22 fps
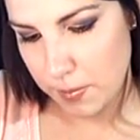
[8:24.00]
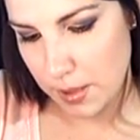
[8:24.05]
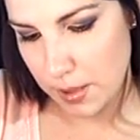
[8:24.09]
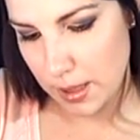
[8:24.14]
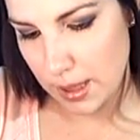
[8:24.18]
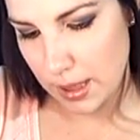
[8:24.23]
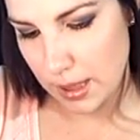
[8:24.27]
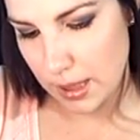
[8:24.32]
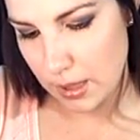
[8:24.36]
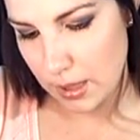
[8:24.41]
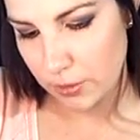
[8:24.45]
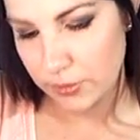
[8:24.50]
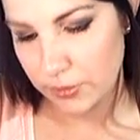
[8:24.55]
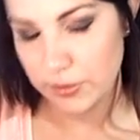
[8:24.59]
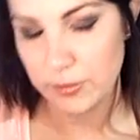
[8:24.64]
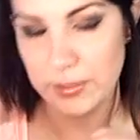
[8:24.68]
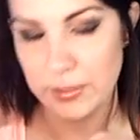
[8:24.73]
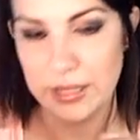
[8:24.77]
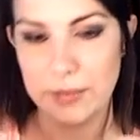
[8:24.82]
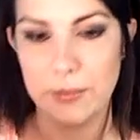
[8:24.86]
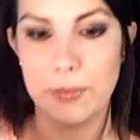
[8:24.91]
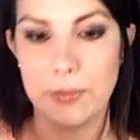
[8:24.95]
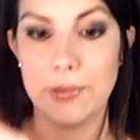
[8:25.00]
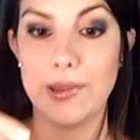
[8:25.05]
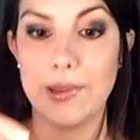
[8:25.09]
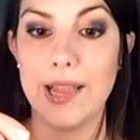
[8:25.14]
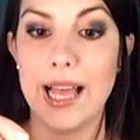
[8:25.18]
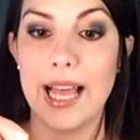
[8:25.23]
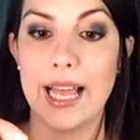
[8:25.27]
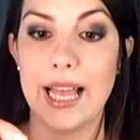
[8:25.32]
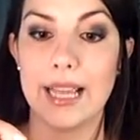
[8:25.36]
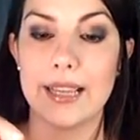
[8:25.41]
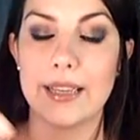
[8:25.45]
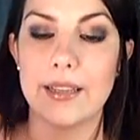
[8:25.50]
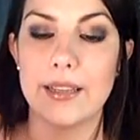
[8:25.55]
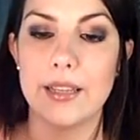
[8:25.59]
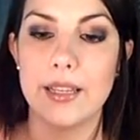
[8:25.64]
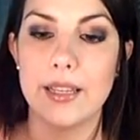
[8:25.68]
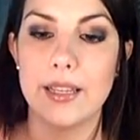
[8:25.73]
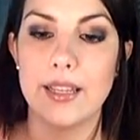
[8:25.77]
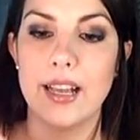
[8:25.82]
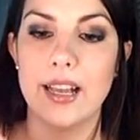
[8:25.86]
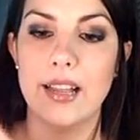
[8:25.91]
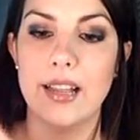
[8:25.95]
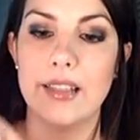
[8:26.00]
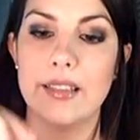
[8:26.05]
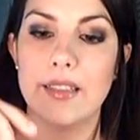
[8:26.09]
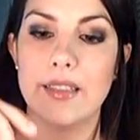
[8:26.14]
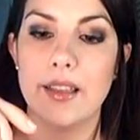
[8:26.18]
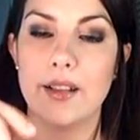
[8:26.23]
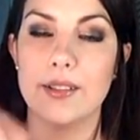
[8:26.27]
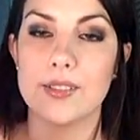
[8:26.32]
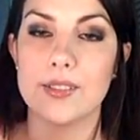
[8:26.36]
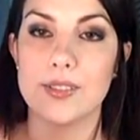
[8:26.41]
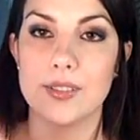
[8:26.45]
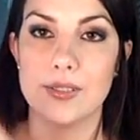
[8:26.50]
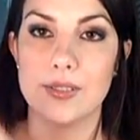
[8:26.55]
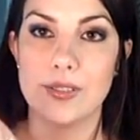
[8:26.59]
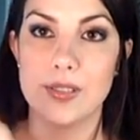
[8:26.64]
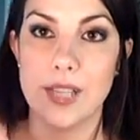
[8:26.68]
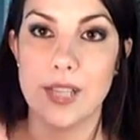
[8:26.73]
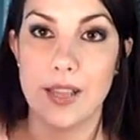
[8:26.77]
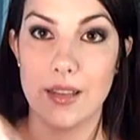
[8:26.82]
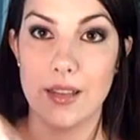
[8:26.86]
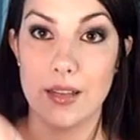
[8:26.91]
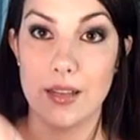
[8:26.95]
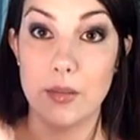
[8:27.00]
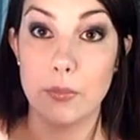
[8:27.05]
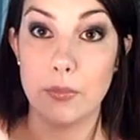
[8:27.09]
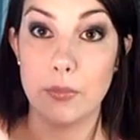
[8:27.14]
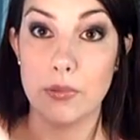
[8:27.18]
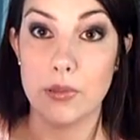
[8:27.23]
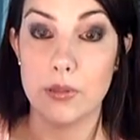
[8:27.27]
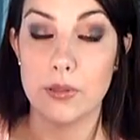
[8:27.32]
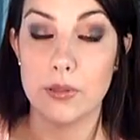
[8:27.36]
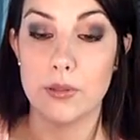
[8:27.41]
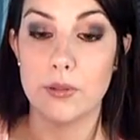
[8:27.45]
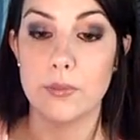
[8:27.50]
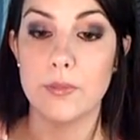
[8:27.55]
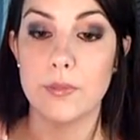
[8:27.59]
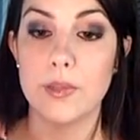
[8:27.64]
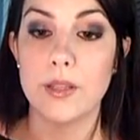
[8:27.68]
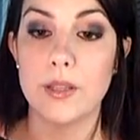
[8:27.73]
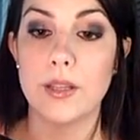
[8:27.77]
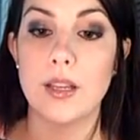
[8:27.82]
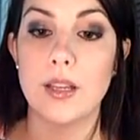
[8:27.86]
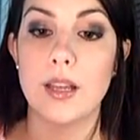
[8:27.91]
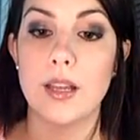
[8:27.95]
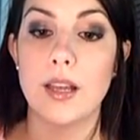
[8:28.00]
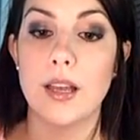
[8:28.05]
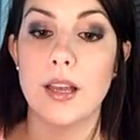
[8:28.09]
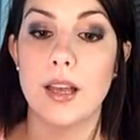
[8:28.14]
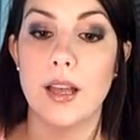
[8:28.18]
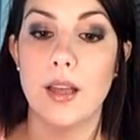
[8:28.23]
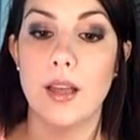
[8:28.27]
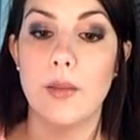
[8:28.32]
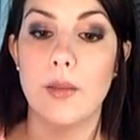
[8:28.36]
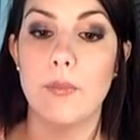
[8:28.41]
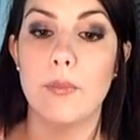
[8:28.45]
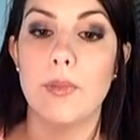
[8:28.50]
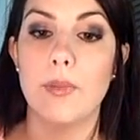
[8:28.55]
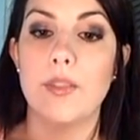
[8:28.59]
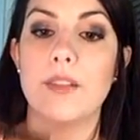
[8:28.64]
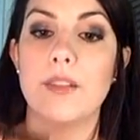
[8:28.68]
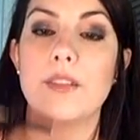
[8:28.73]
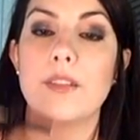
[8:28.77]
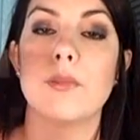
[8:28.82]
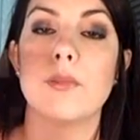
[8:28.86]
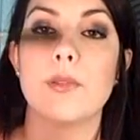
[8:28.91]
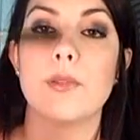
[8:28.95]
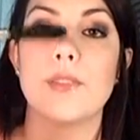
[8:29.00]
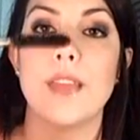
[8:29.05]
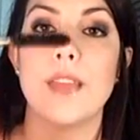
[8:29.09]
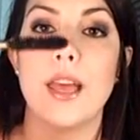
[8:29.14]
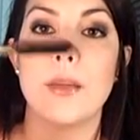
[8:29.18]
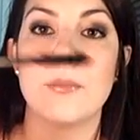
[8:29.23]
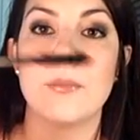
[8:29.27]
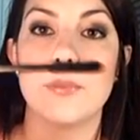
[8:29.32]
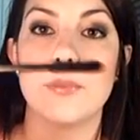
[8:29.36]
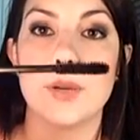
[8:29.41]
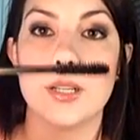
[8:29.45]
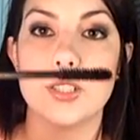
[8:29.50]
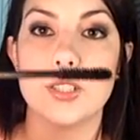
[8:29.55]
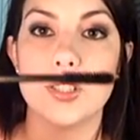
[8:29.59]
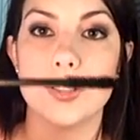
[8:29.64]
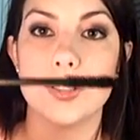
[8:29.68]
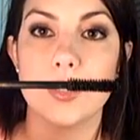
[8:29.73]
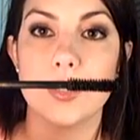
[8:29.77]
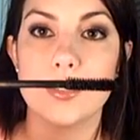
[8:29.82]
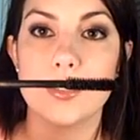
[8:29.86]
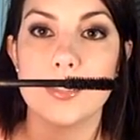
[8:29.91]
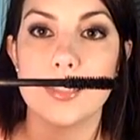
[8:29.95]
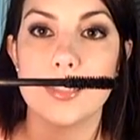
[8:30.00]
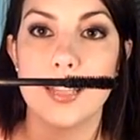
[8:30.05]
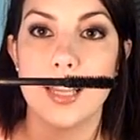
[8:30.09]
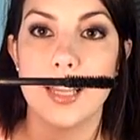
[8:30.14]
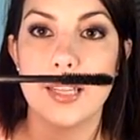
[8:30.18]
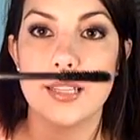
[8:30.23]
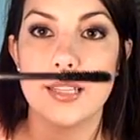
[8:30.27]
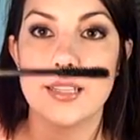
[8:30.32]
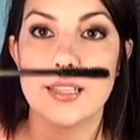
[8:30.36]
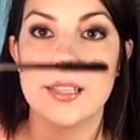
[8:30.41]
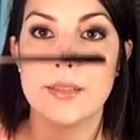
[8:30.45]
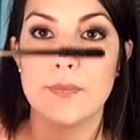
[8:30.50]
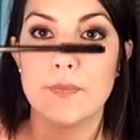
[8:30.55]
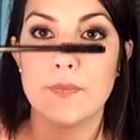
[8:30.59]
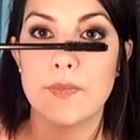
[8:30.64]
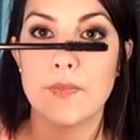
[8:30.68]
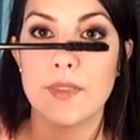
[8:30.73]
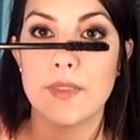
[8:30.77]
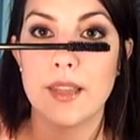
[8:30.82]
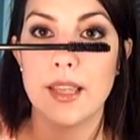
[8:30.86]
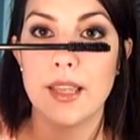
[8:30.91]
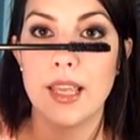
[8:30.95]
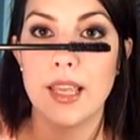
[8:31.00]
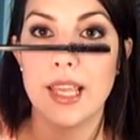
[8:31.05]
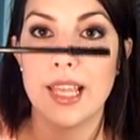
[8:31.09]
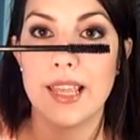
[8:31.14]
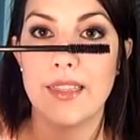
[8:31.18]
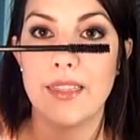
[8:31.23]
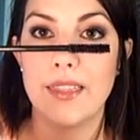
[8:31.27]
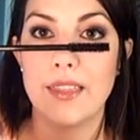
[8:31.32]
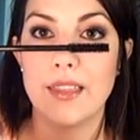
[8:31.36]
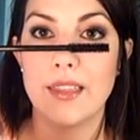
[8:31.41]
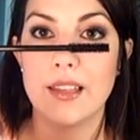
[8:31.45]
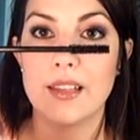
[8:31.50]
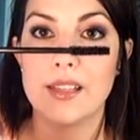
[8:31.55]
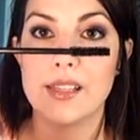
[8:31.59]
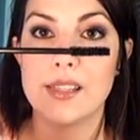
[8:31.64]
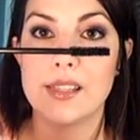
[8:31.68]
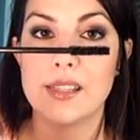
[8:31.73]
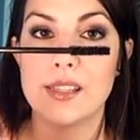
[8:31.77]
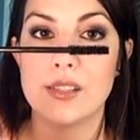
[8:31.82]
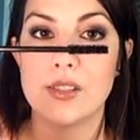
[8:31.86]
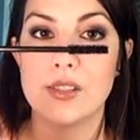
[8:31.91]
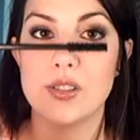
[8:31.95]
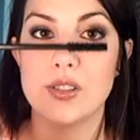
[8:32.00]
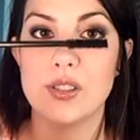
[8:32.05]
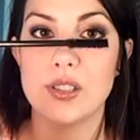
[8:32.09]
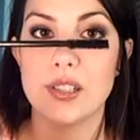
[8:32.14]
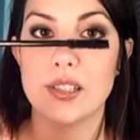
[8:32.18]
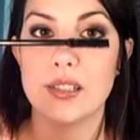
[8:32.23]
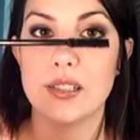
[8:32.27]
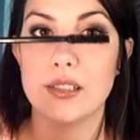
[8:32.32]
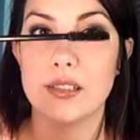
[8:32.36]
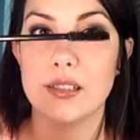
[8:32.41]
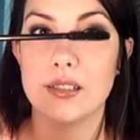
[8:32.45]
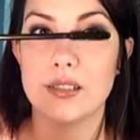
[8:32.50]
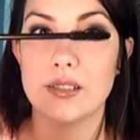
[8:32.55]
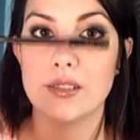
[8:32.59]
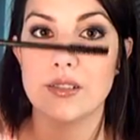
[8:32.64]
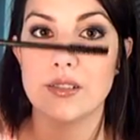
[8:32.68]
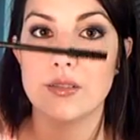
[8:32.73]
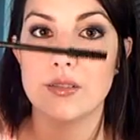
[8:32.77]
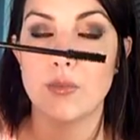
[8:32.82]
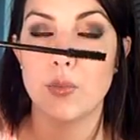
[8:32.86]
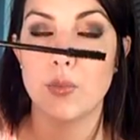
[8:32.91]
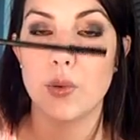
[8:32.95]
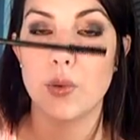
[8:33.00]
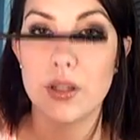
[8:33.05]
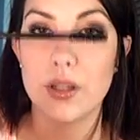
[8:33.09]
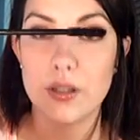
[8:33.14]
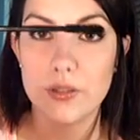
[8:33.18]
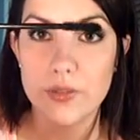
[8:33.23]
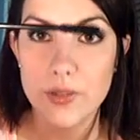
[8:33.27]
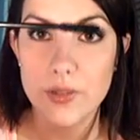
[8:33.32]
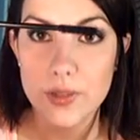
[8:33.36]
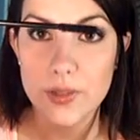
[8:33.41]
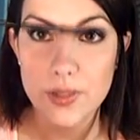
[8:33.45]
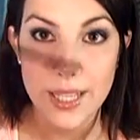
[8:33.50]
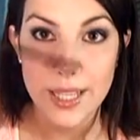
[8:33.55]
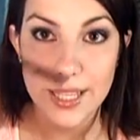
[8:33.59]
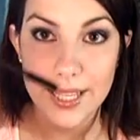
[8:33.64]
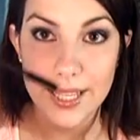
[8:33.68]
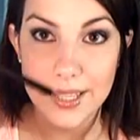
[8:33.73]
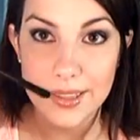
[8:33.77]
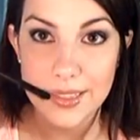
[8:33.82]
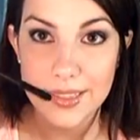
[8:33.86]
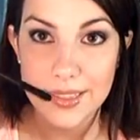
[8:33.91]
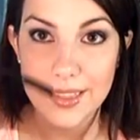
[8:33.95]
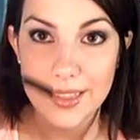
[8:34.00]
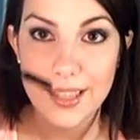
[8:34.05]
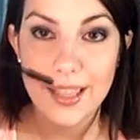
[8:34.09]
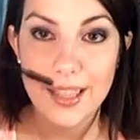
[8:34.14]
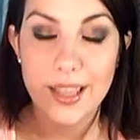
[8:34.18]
full ultimate black. I think they also sell it in blue. But this is what that brush looks like. And this is just wonderful length,